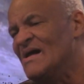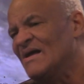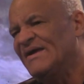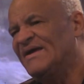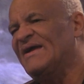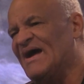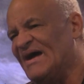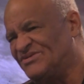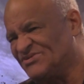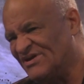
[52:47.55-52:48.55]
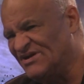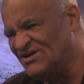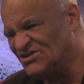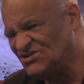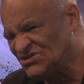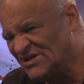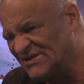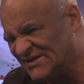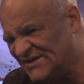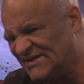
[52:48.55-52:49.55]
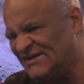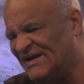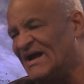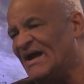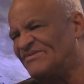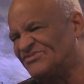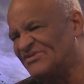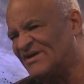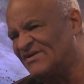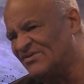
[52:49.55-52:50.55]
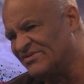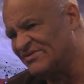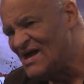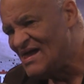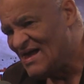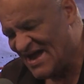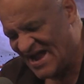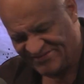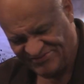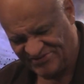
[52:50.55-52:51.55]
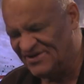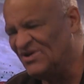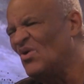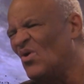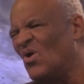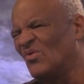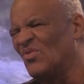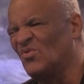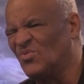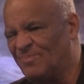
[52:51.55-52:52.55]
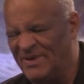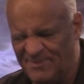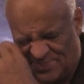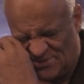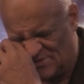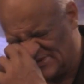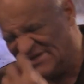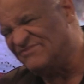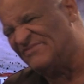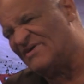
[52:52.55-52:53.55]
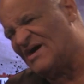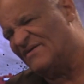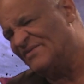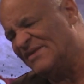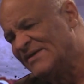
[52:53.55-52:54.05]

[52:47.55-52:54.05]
He had Senator Shaheen, he had Senator Hassan, and all those people involved.